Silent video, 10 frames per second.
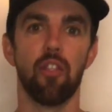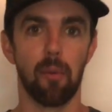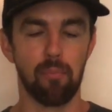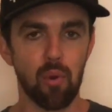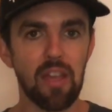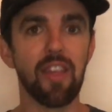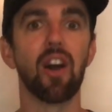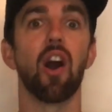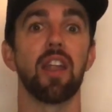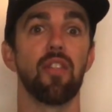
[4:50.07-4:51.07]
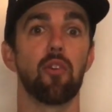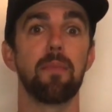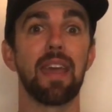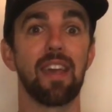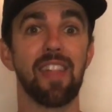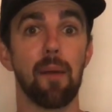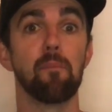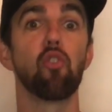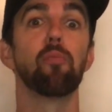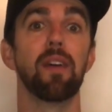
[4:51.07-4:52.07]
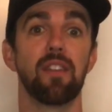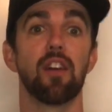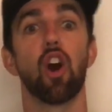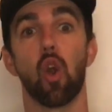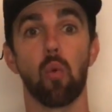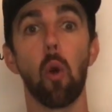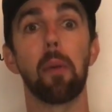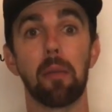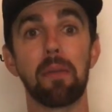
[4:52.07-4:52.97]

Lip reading: They're breathing on it. They're making that movement aerobic,